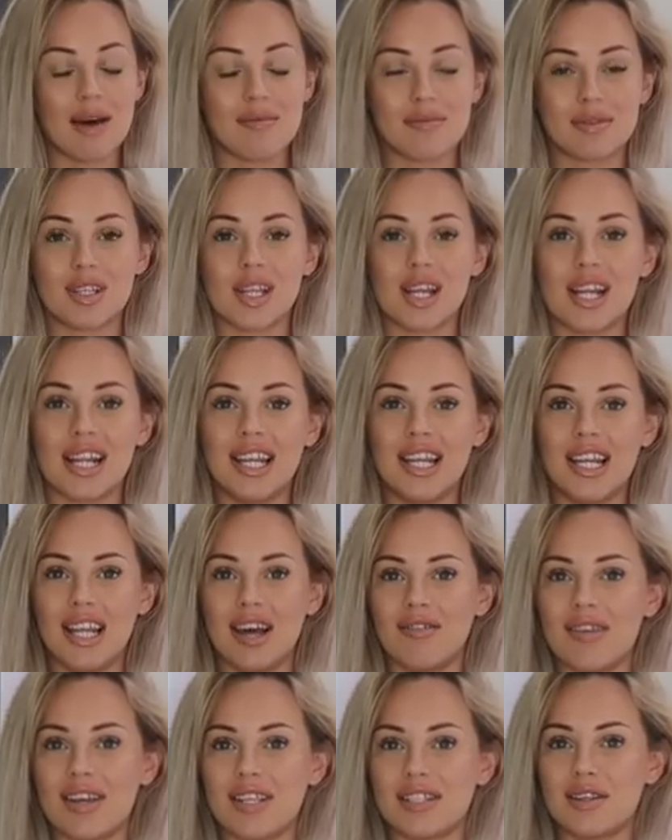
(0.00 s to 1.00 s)
absolutely
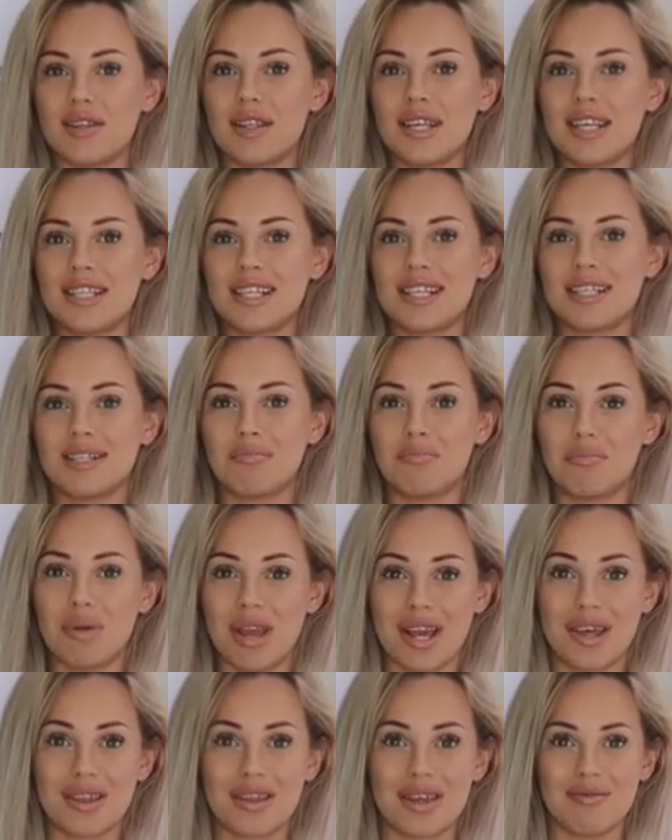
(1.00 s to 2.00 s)
love it. So, this is a
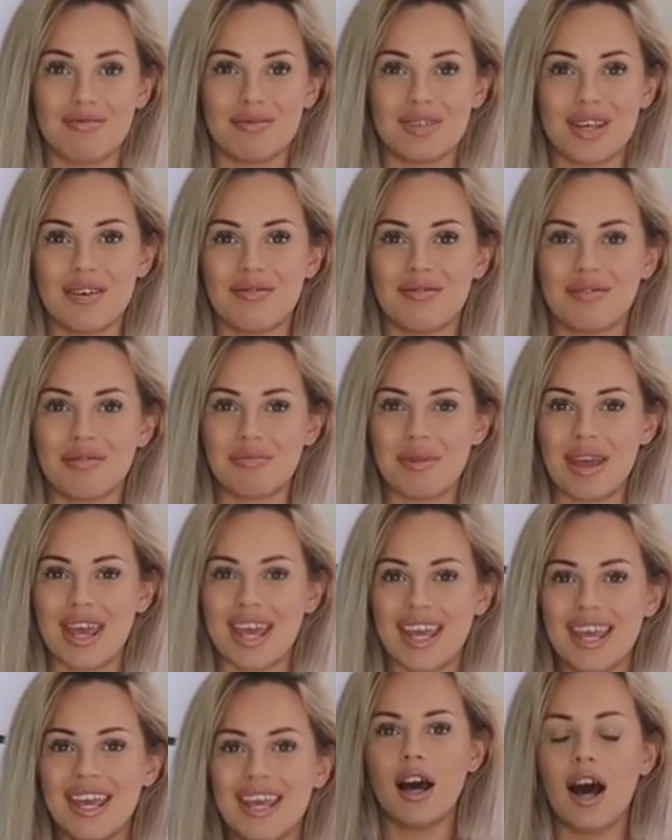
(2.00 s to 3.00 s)
big thumbs up for
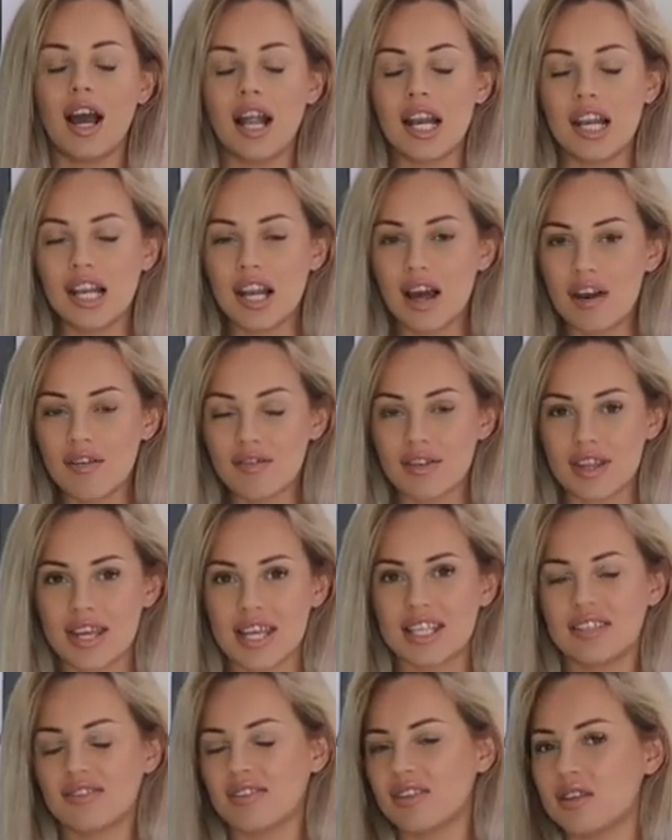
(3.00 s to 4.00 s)
me. I love
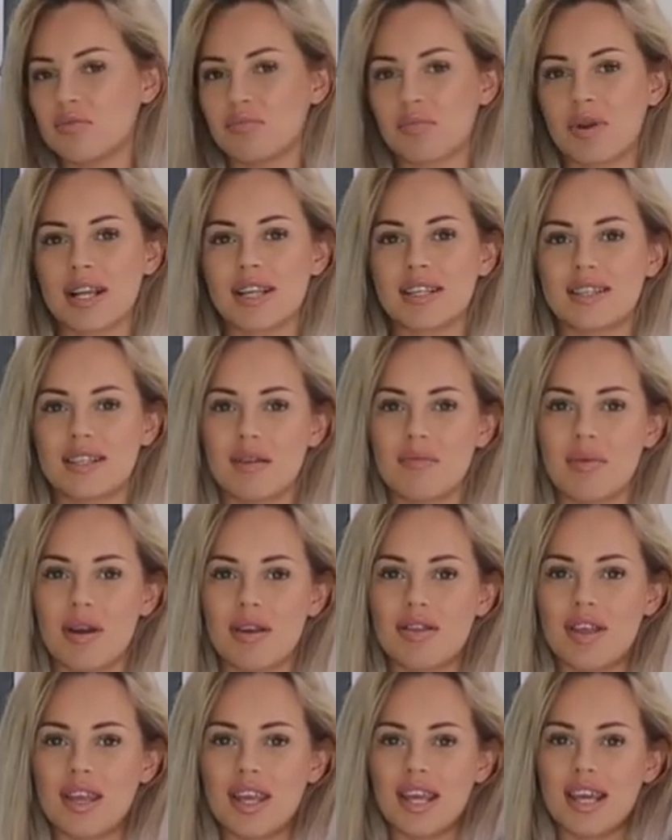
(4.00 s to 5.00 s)
this for spring, summer. I
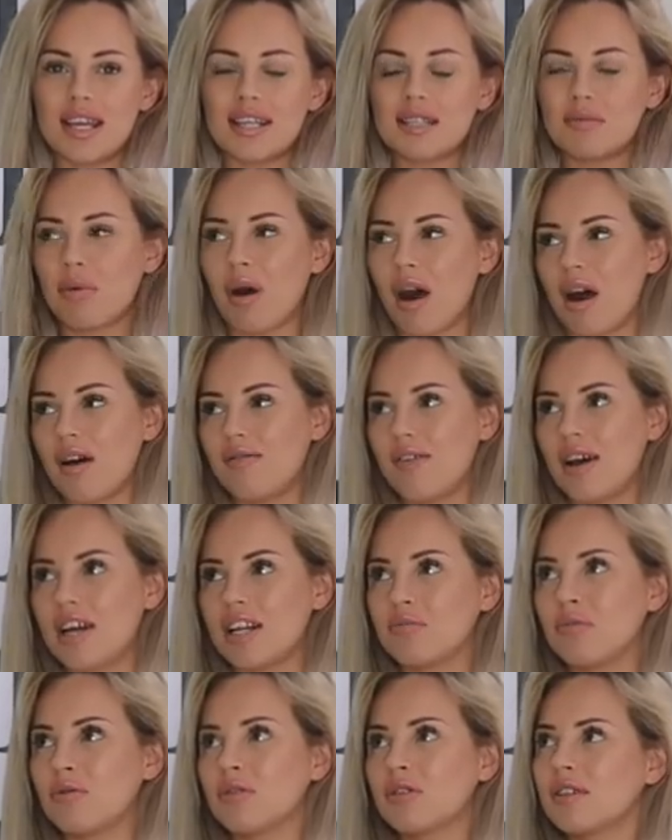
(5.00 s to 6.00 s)
think it is perfect.
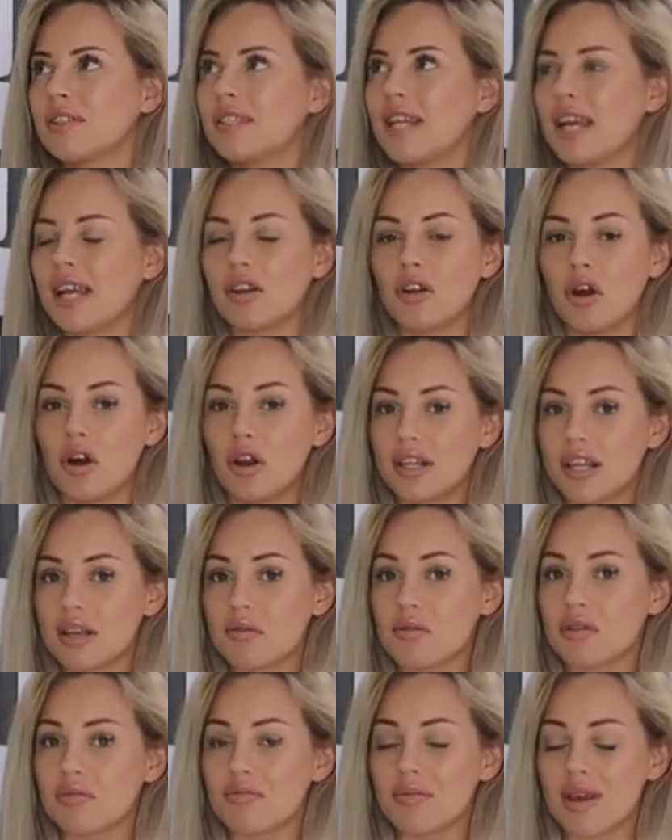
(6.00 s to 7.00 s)
I'm also going to take it on holiday
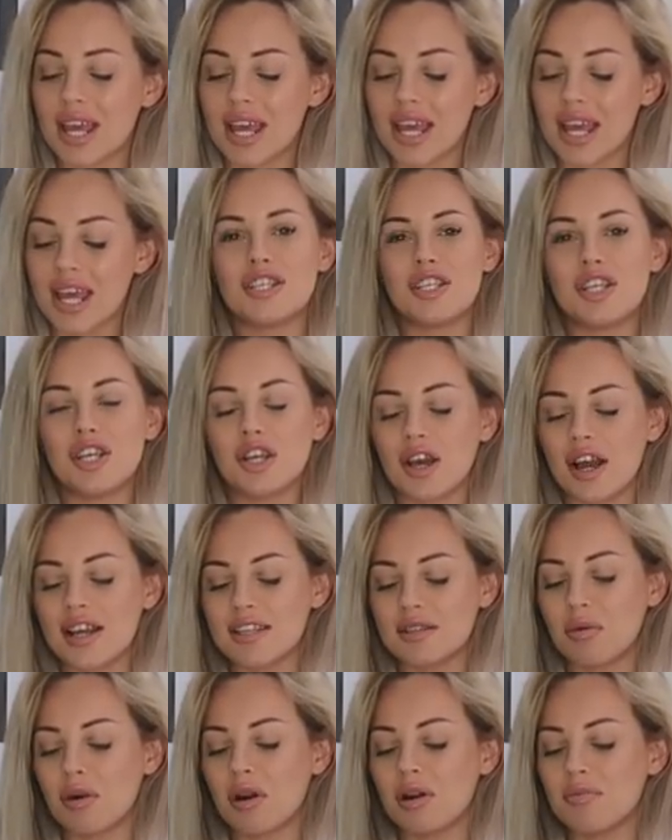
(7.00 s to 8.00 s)
with me. So, you
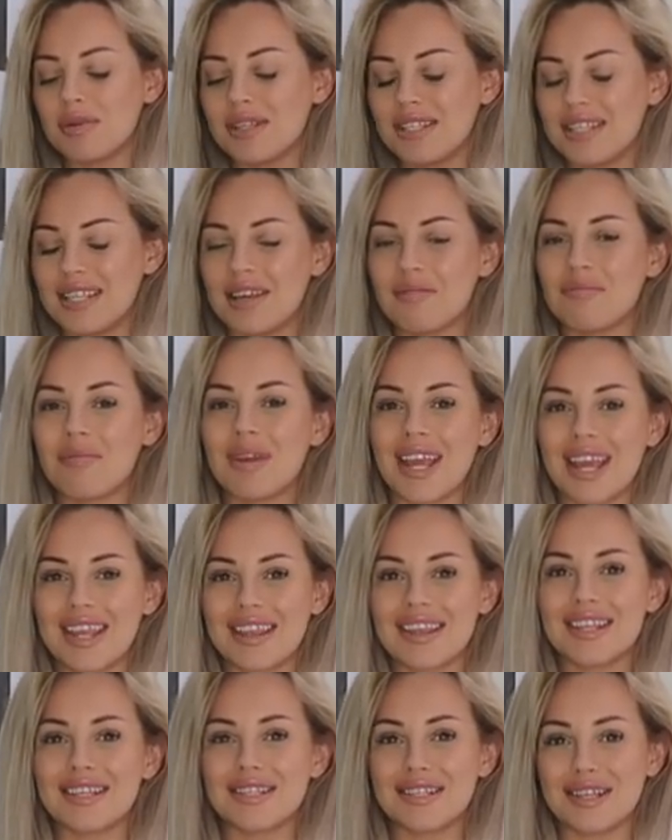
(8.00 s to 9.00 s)
guys will probably be seeing me
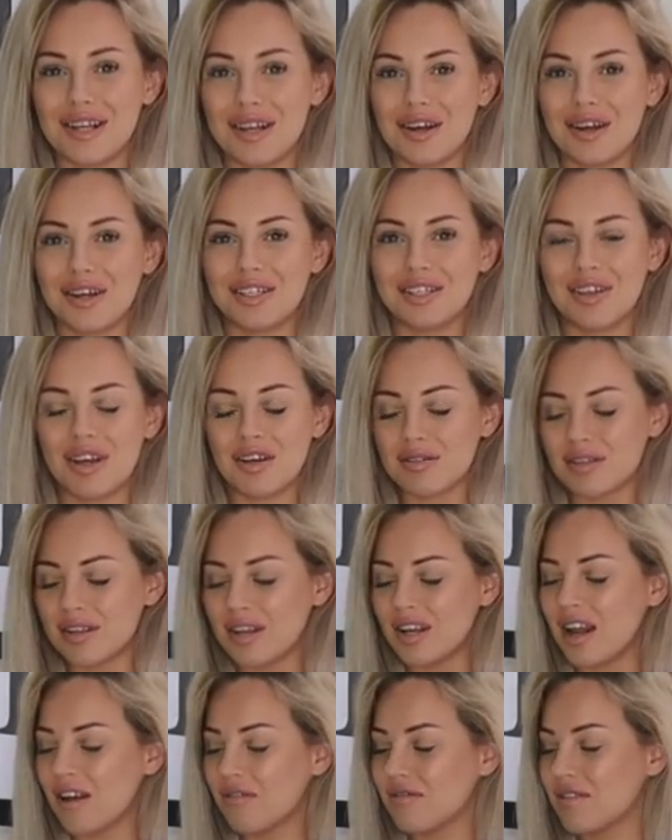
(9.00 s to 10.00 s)
in this a lot. I
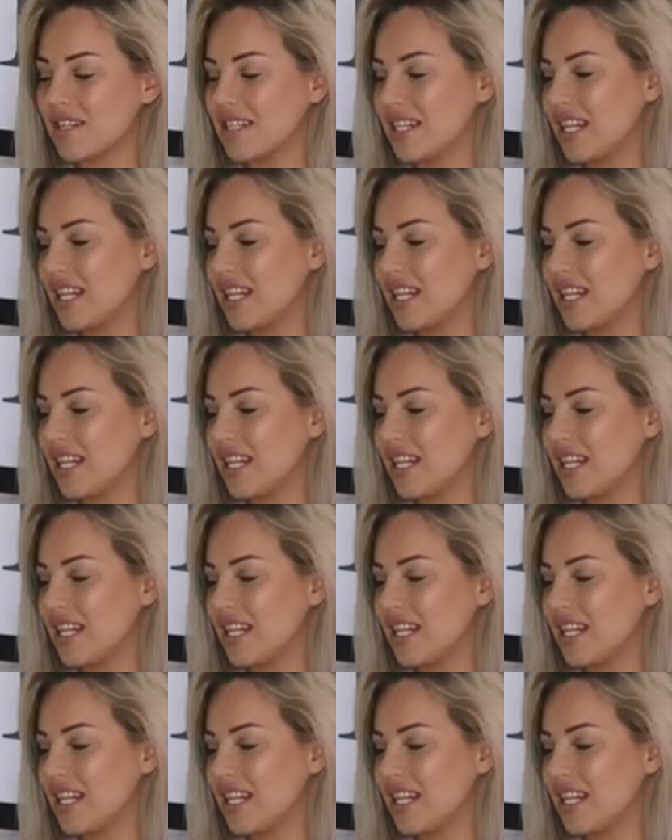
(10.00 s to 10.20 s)
also love the